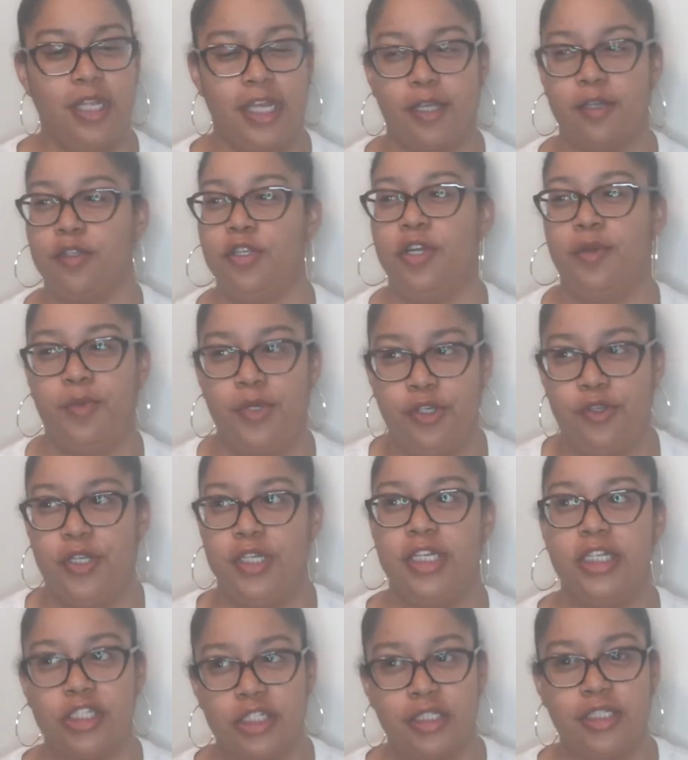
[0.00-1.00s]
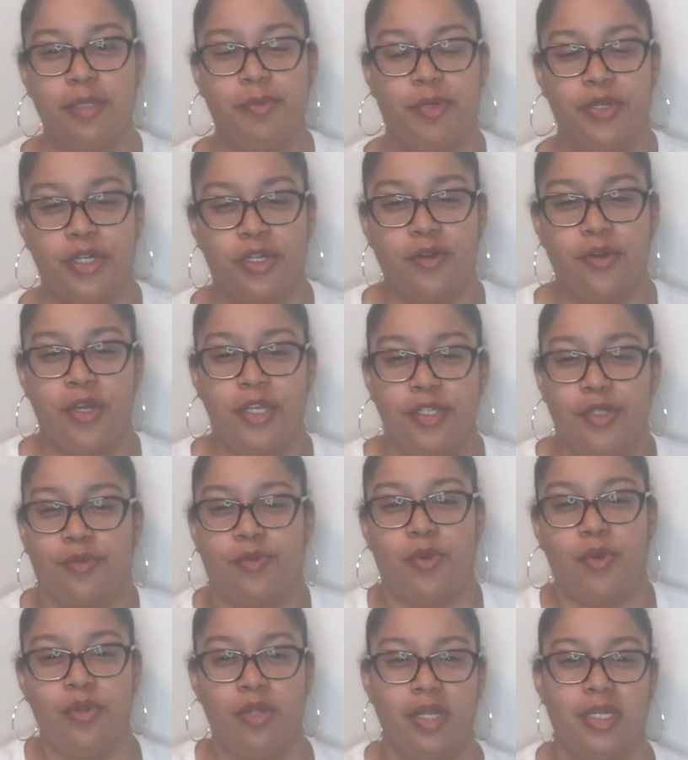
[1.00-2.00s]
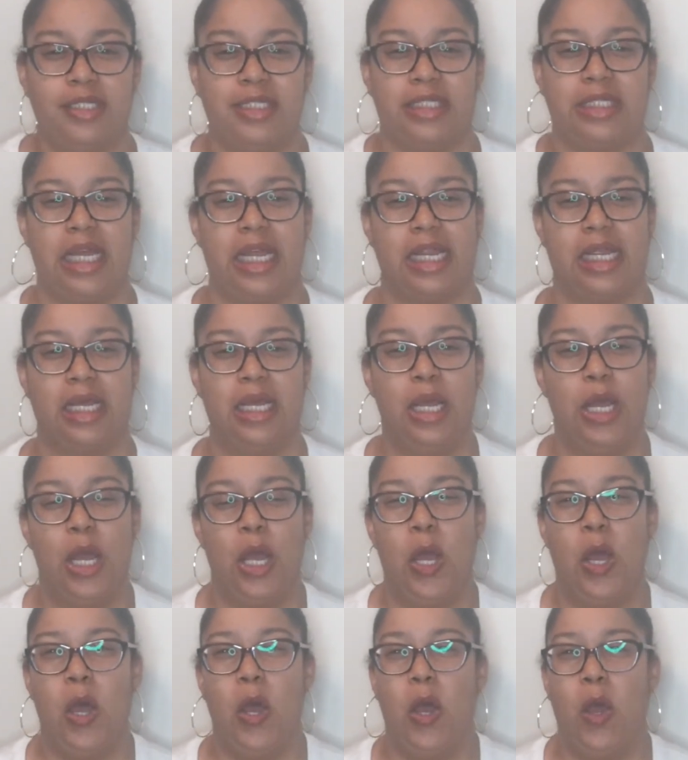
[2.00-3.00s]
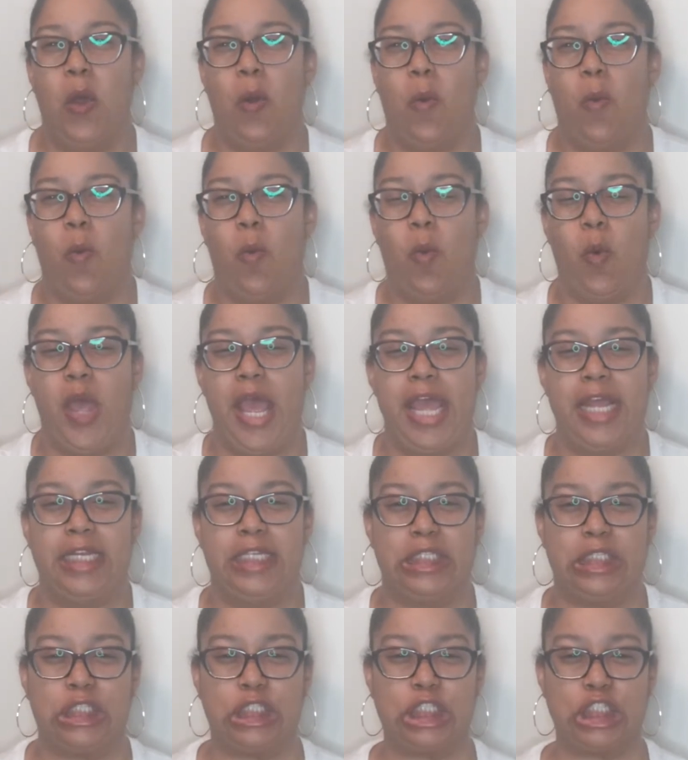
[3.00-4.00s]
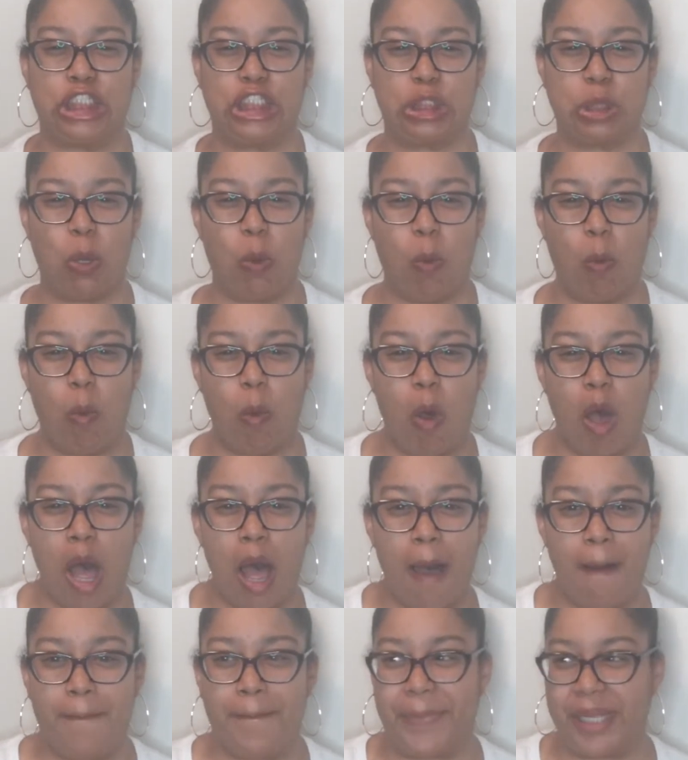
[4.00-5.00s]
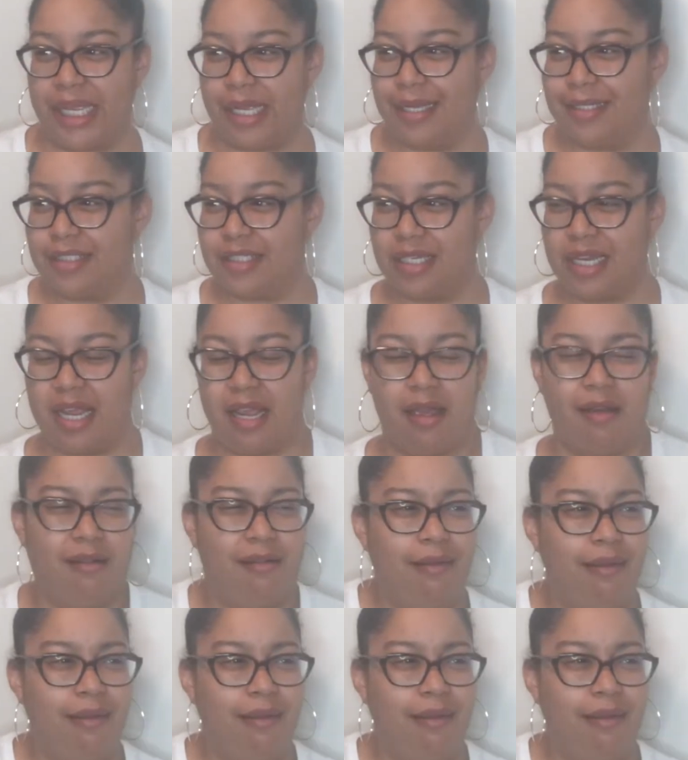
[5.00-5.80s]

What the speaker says: Like, you know, when you initially put it on, the roll-on is like wet and swampy under there.